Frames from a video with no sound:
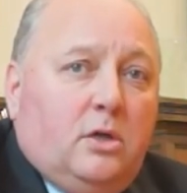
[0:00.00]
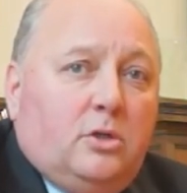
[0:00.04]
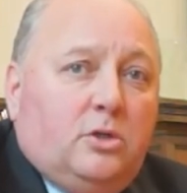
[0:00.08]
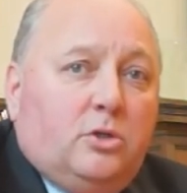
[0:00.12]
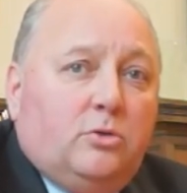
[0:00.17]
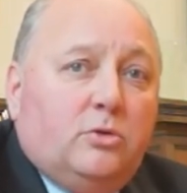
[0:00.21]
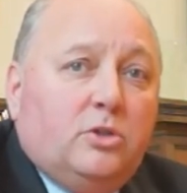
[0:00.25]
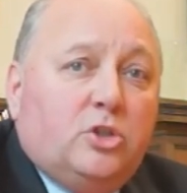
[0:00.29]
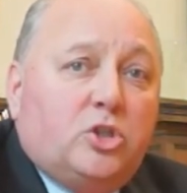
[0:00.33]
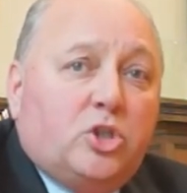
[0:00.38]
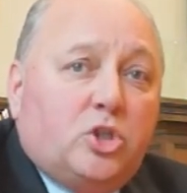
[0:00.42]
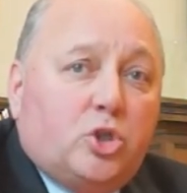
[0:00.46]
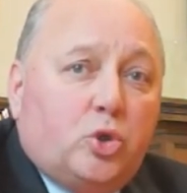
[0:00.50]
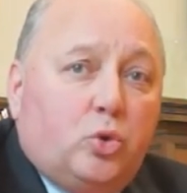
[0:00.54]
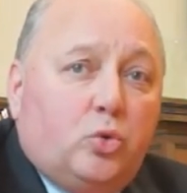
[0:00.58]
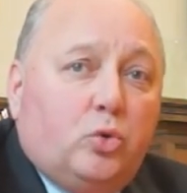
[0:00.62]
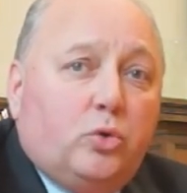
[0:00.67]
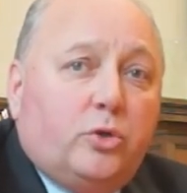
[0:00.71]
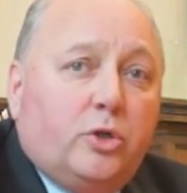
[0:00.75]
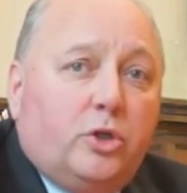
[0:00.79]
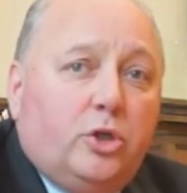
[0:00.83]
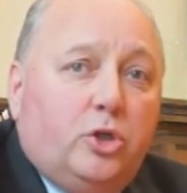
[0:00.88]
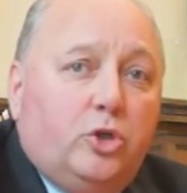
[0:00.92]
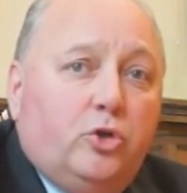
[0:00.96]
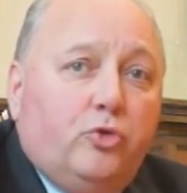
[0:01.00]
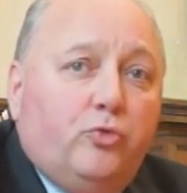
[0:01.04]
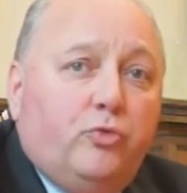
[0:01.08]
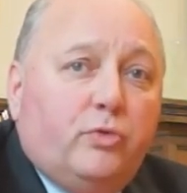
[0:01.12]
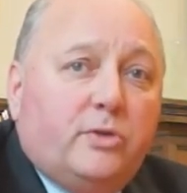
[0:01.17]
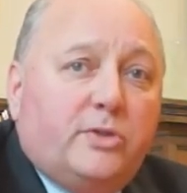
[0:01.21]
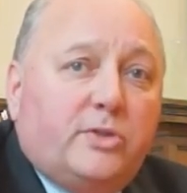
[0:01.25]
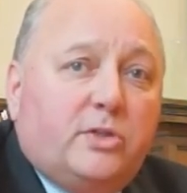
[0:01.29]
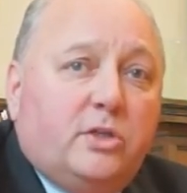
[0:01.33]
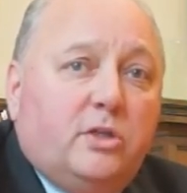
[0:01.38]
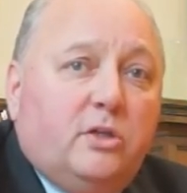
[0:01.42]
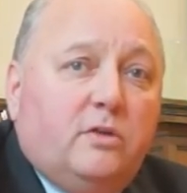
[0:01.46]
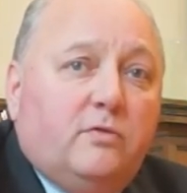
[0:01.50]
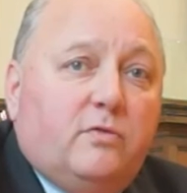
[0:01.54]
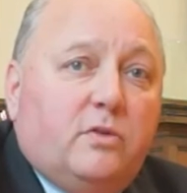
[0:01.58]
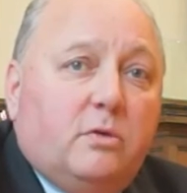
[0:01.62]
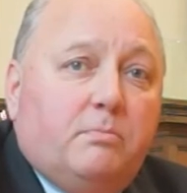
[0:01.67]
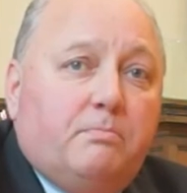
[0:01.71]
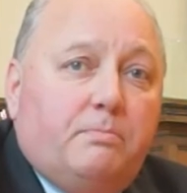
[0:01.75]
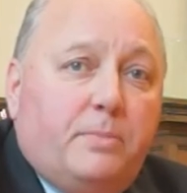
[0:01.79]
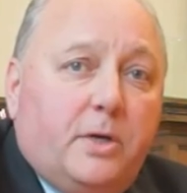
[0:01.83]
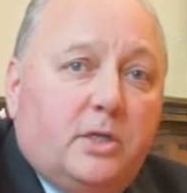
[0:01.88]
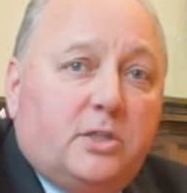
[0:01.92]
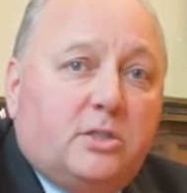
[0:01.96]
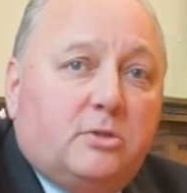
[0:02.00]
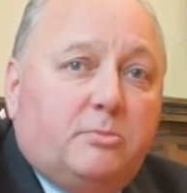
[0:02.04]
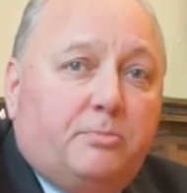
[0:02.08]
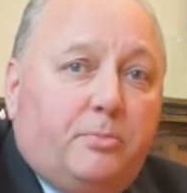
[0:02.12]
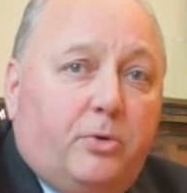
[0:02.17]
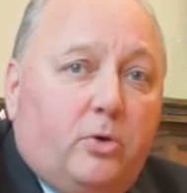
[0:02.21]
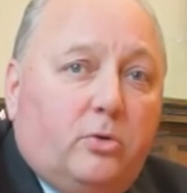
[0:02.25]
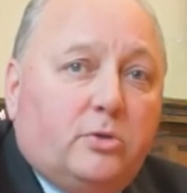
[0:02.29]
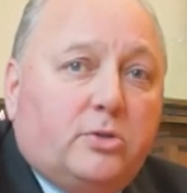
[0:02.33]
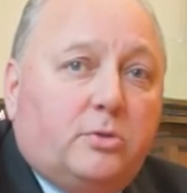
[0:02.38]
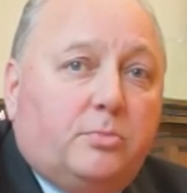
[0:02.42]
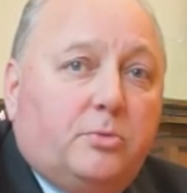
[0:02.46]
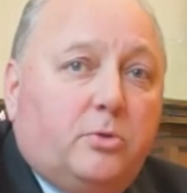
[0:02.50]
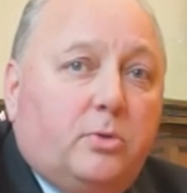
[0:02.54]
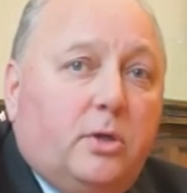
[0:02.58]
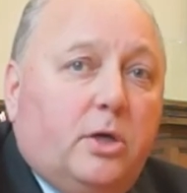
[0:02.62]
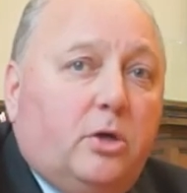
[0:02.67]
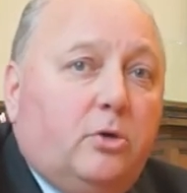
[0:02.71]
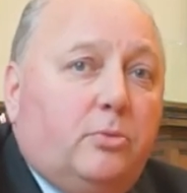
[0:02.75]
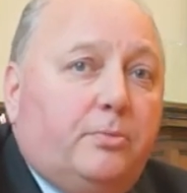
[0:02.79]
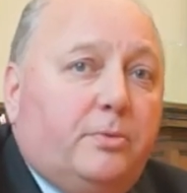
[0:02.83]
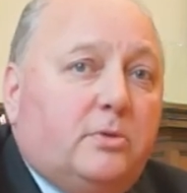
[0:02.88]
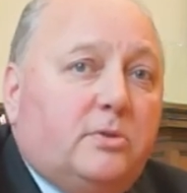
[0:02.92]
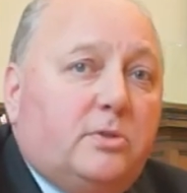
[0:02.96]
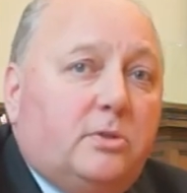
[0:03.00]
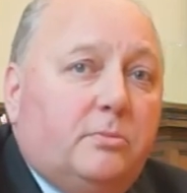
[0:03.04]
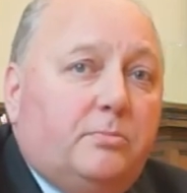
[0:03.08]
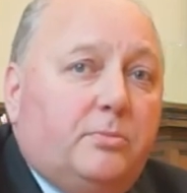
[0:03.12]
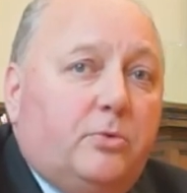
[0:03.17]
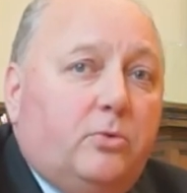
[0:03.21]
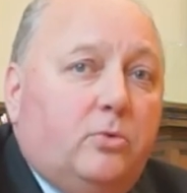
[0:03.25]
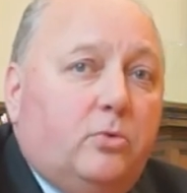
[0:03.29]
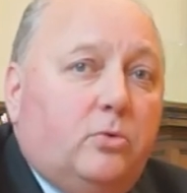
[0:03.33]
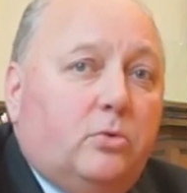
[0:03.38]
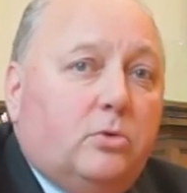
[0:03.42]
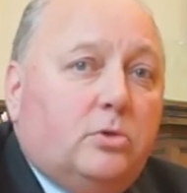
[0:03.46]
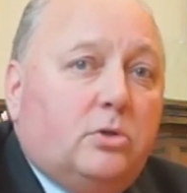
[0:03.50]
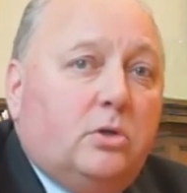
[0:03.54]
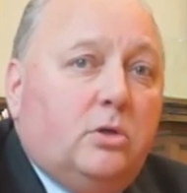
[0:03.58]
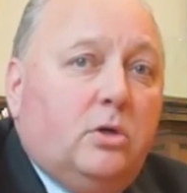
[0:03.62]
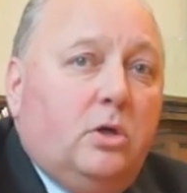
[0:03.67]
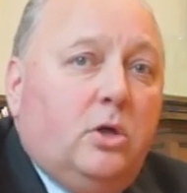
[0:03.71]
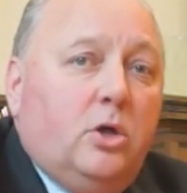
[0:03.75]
to ensure that you receive the best possible help and support.